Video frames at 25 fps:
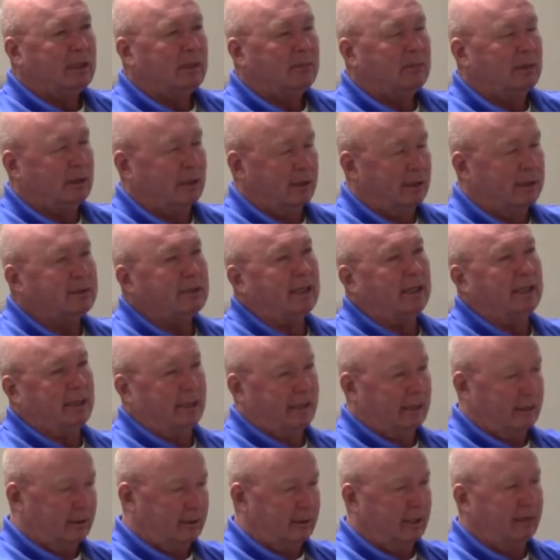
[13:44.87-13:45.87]
But let's say,
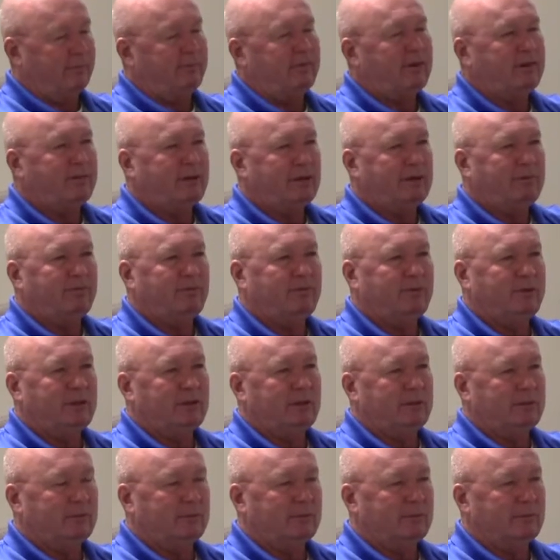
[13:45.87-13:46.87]
like you say, 15
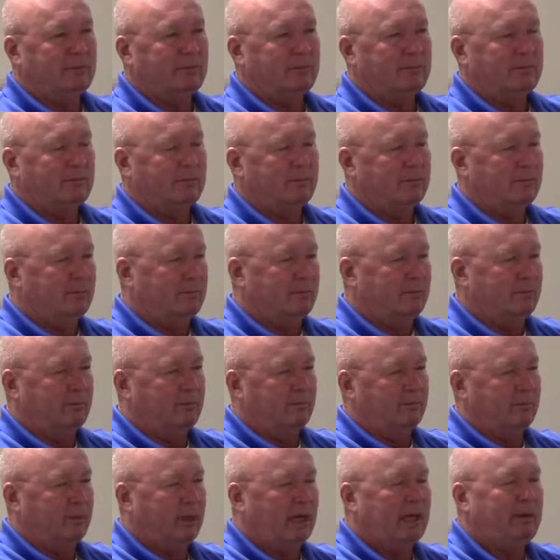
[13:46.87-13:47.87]
foot
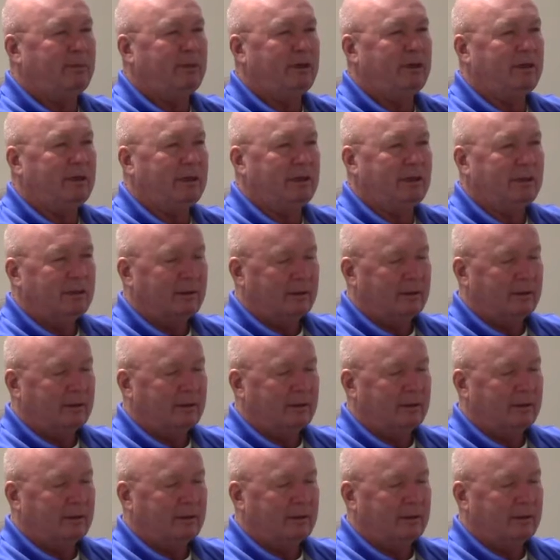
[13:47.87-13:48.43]
primary,